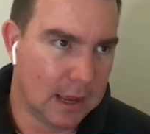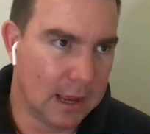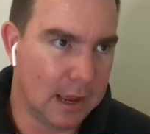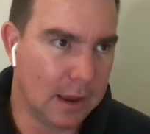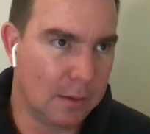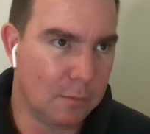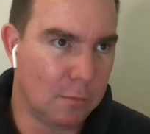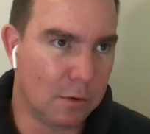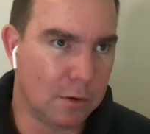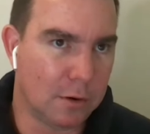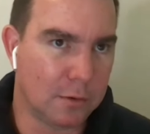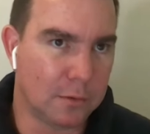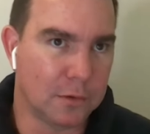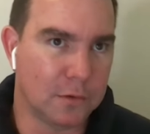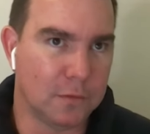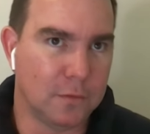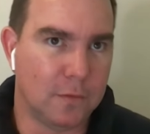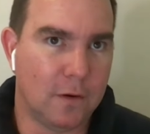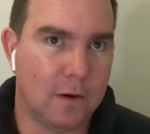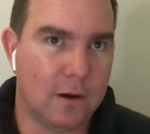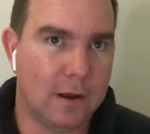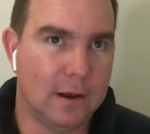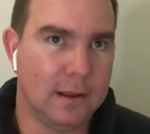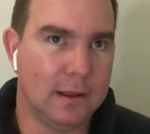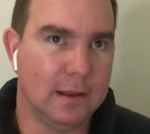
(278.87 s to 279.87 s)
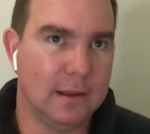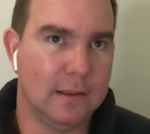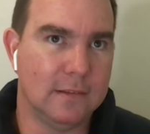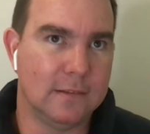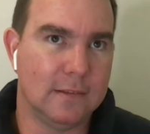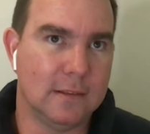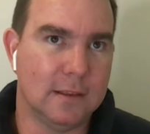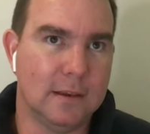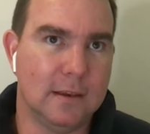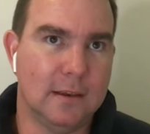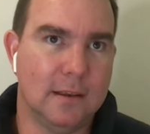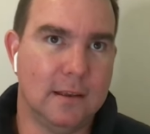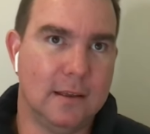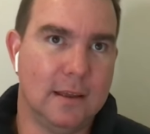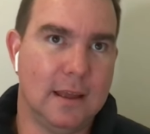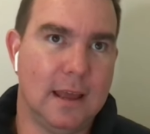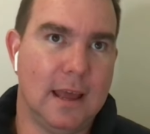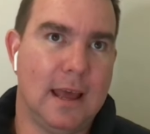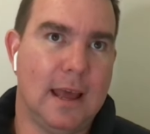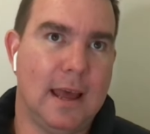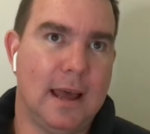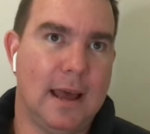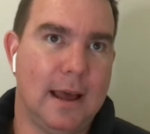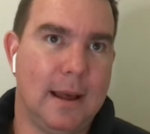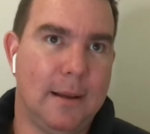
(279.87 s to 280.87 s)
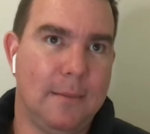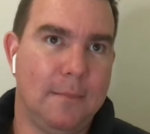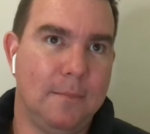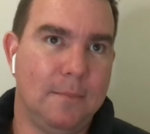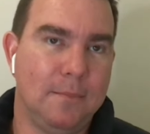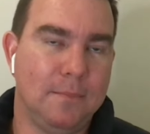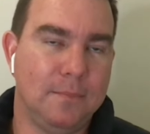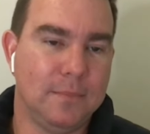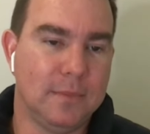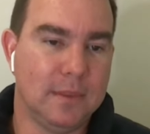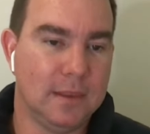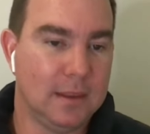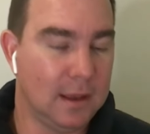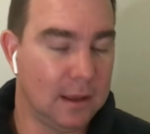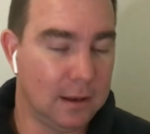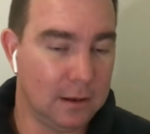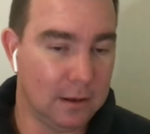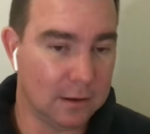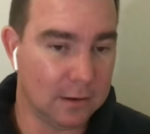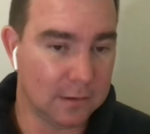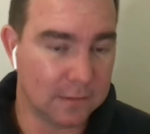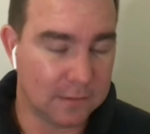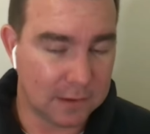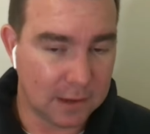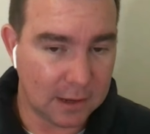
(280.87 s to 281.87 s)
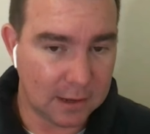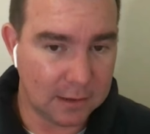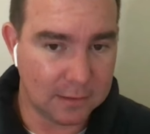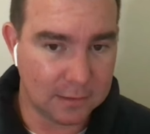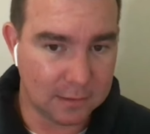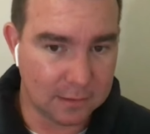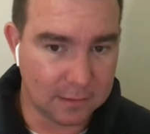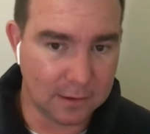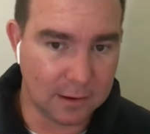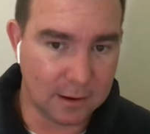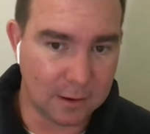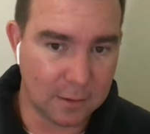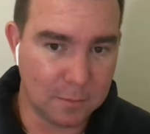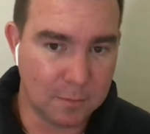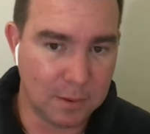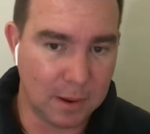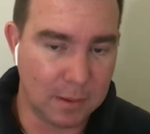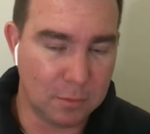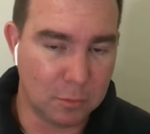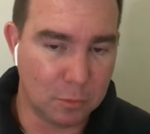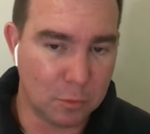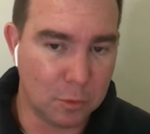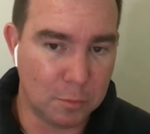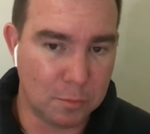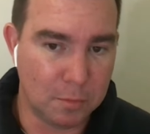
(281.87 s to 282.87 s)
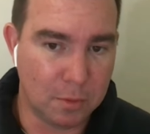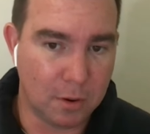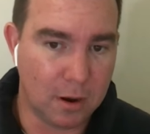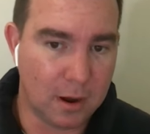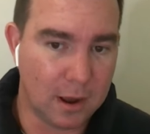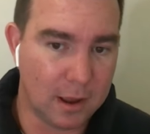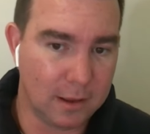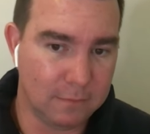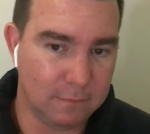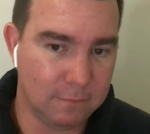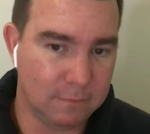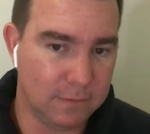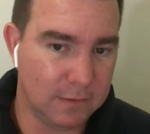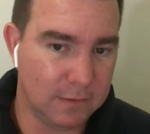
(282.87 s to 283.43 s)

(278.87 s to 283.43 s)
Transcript: And what I was finding is that, like I was saying, that, you know, people would buy